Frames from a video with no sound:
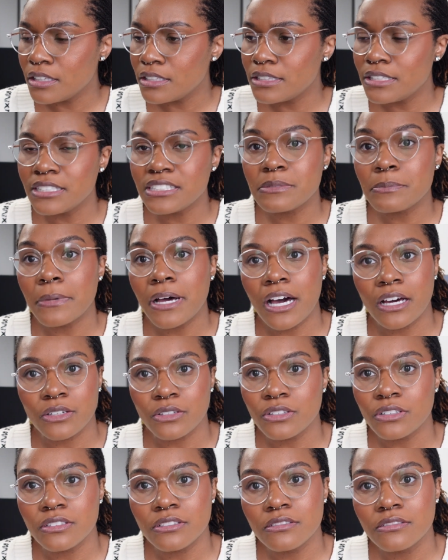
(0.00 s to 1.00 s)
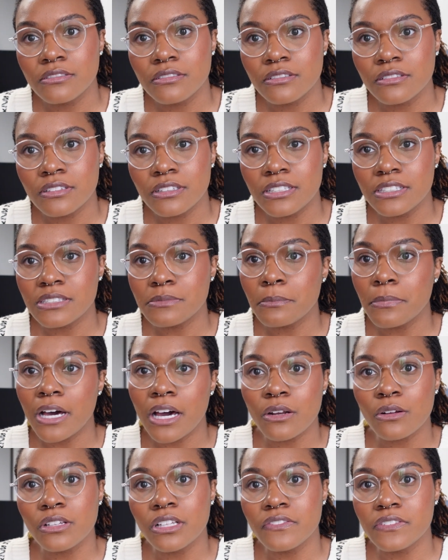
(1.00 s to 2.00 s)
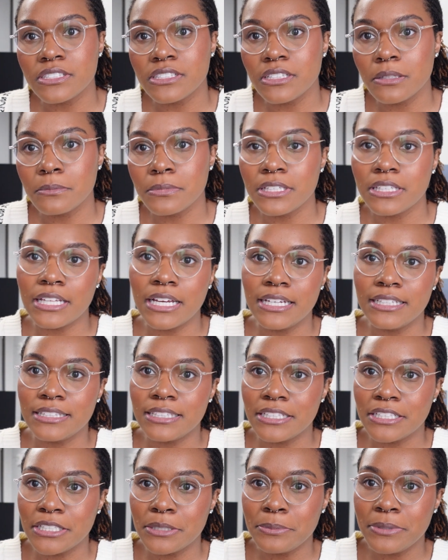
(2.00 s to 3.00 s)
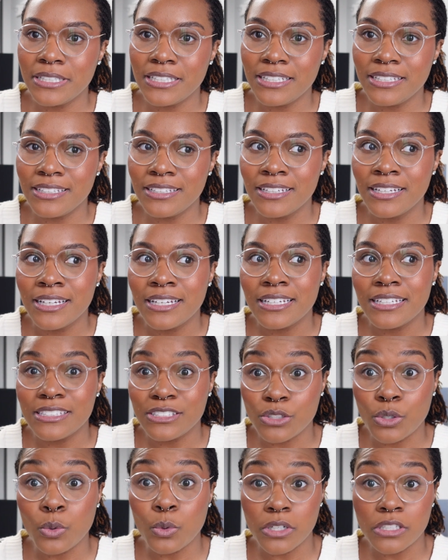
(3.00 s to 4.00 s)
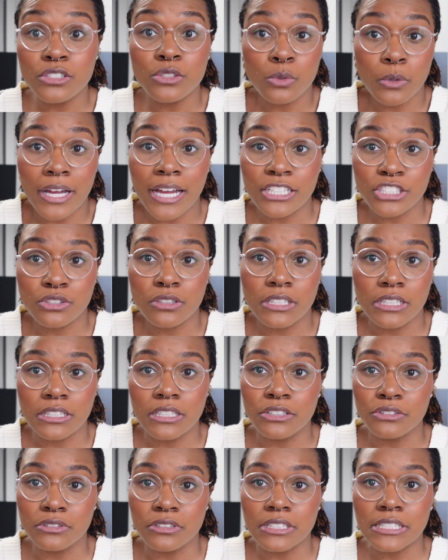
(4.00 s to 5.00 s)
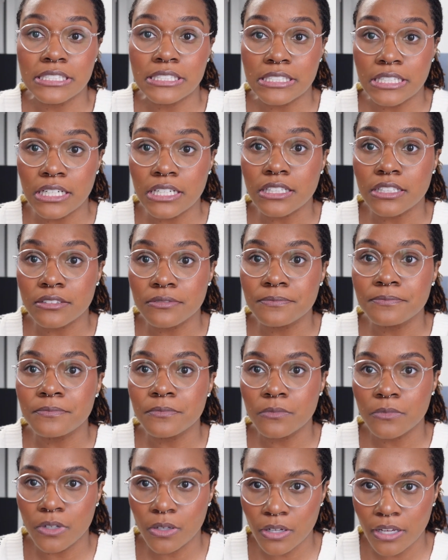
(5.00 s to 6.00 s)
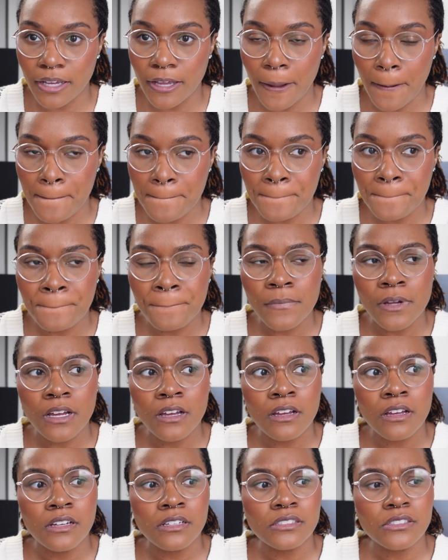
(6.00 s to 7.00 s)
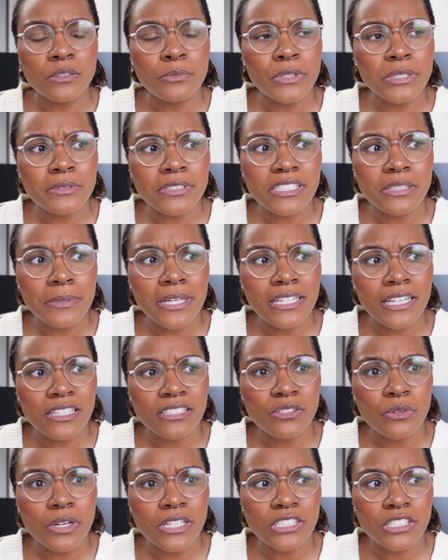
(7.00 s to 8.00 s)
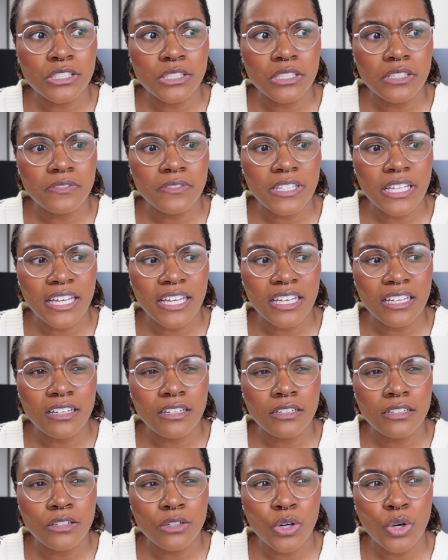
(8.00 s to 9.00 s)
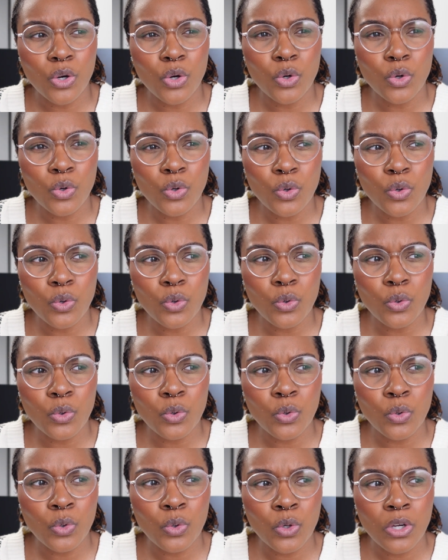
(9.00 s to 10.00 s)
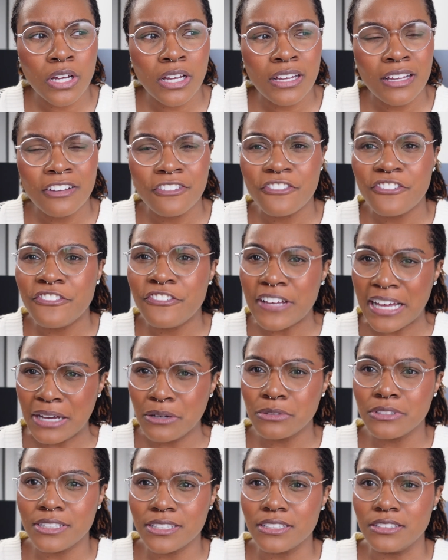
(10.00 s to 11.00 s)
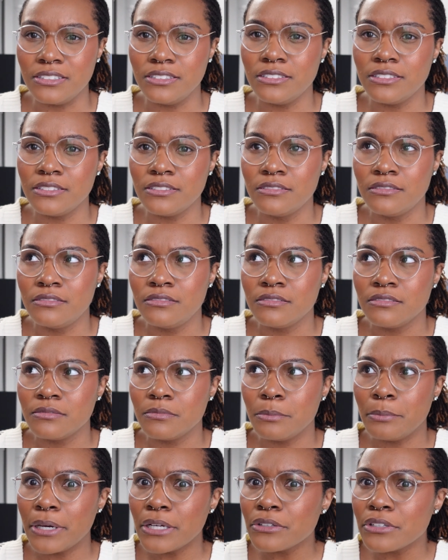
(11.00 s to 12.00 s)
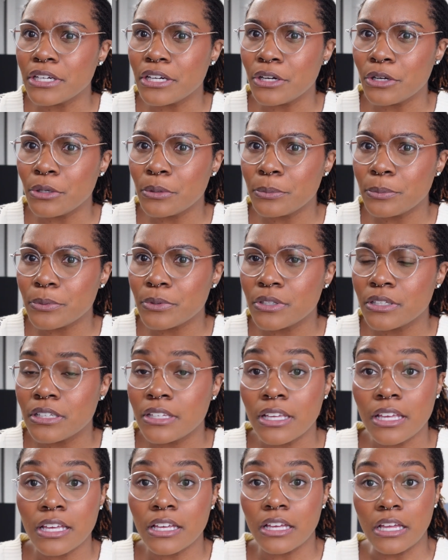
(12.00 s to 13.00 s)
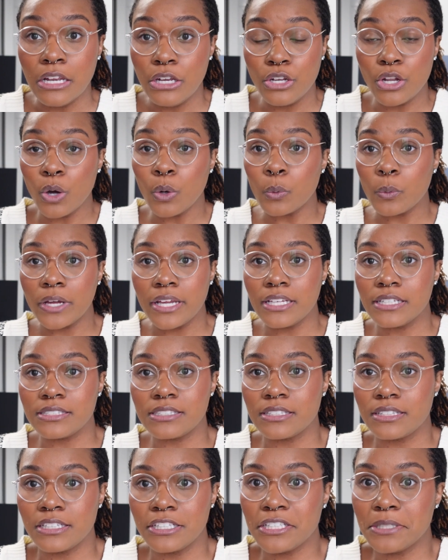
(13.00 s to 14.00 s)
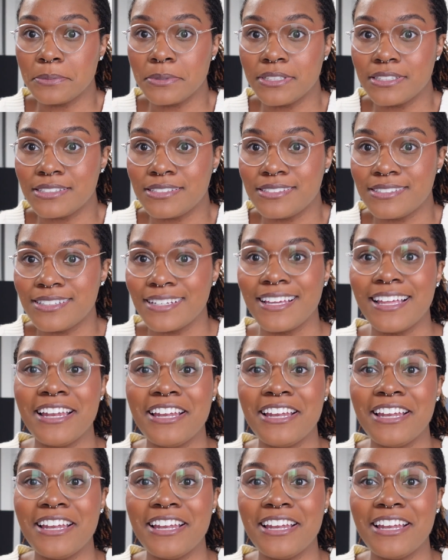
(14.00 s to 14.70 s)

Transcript: this model of assembly line therapy is going to actually literally suck, okay? So it brings me to my next question of like, who founded BetterHelp? No way it's a therapist.